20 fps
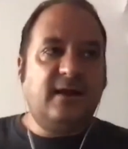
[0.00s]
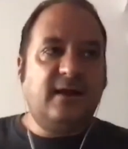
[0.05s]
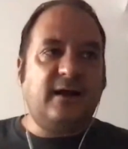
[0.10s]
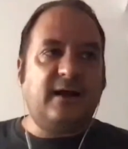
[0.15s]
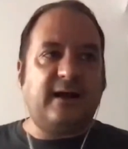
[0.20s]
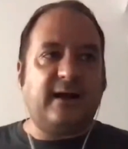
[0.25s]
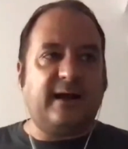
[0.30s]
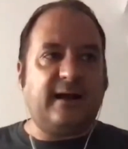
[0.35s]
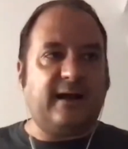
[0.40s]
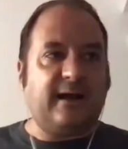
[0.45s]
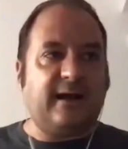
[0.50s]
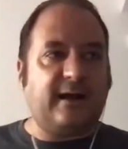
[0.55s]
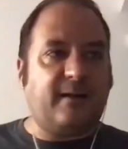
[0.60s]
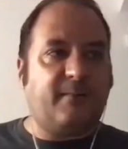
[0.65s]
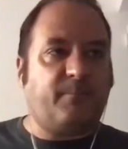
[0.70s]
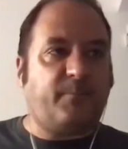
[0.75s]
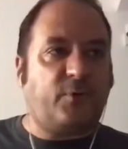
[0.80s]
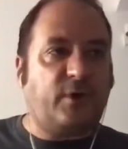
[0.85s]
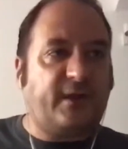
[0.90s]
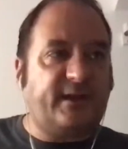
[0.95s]

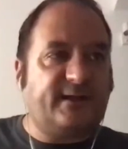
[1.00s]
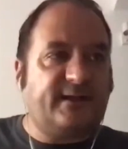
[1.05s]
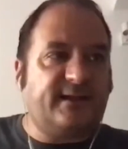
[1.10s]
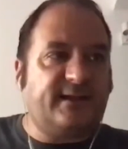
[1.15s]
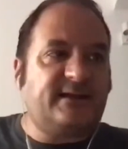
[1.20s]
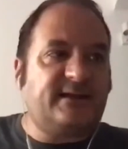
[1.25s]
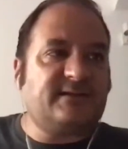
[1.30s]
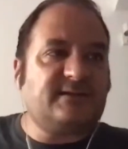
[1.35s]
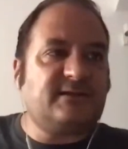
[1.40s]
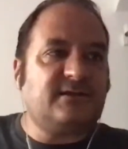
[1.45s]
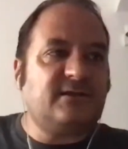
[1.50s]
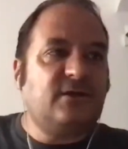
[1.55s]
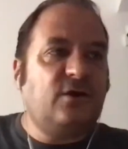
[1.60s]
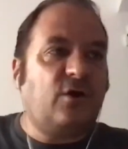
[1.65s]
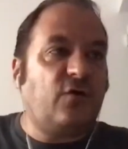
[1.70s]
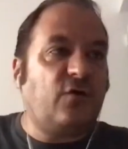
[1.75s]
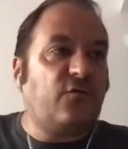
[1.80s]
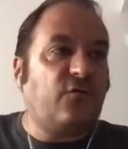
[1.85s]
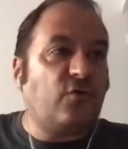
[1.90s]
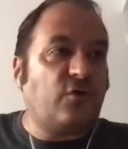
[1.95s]
politics
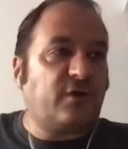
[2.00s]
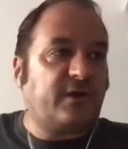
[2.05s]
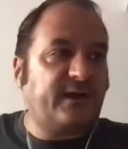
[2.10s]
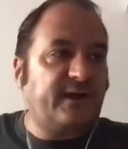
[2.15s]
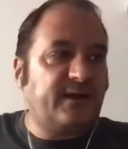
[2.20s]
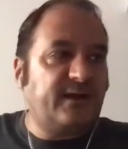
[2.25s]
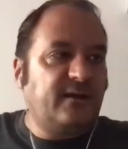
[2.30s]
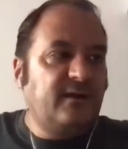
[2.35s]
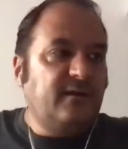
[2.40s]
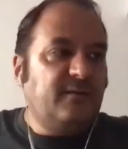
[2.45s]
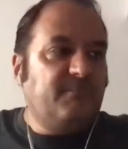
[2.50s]
of working.